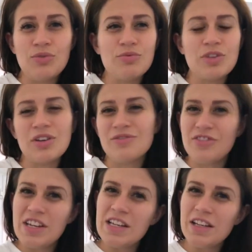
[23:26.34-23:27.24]

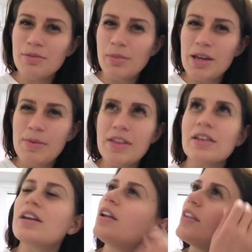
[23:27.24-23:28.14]
convenient, maybe. I
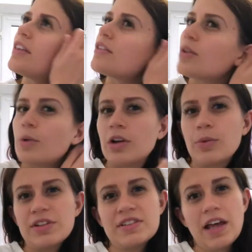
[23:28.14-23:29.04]
don't think that's the word I want
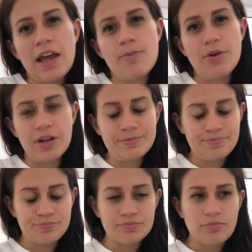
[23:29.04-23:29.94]
to say, but
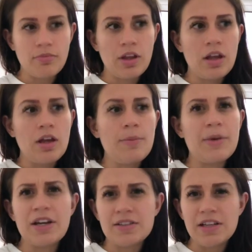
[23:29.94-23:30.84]

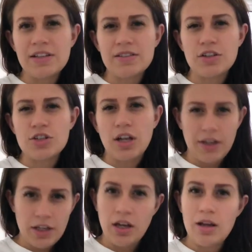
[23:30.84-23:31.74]
because it is such a light
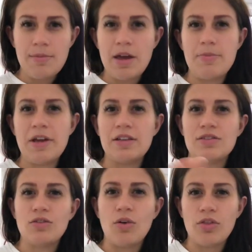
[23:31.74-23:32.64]
colour, maybe it's
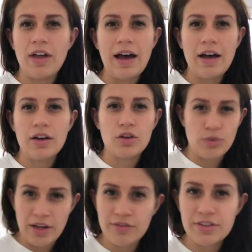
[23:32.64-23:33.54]
not that
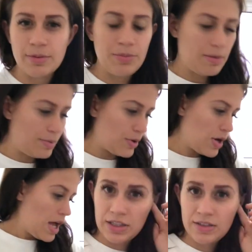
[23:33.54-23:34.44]
great for some people.
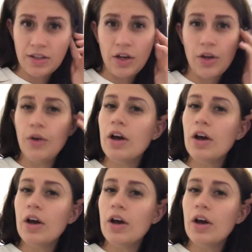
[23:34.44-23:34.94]
So